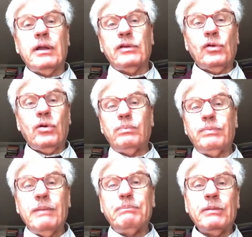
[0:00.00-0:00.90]
so
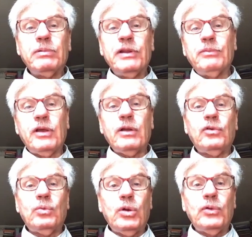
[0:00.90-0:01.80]
the people
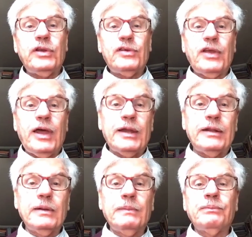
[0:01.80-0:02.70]
themselves will decide